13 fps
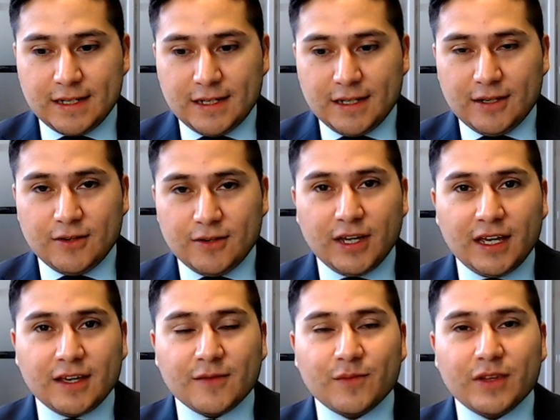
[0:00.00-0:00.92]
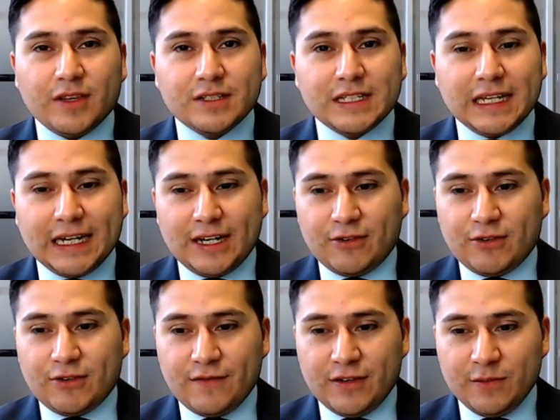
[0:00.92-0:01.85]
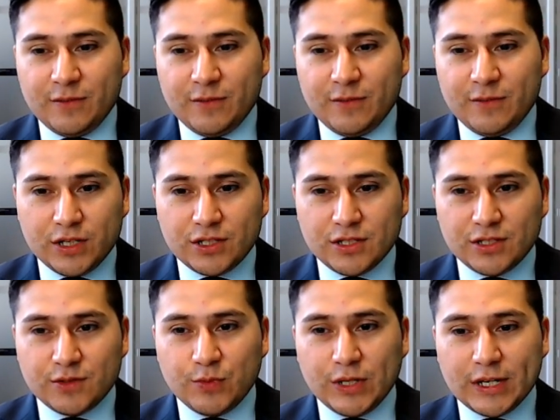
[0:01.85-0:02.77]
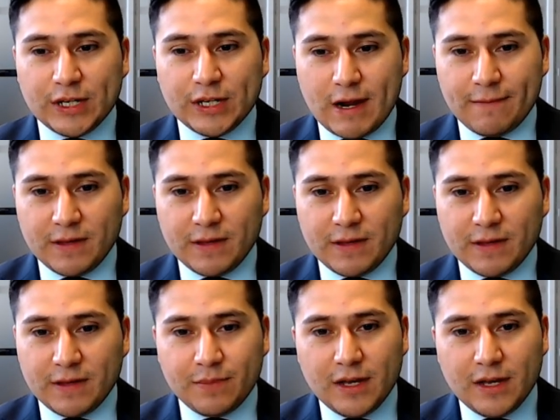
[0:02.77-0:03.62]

Okay, it looks like I don't have any more questions, so we're going to wrap things up.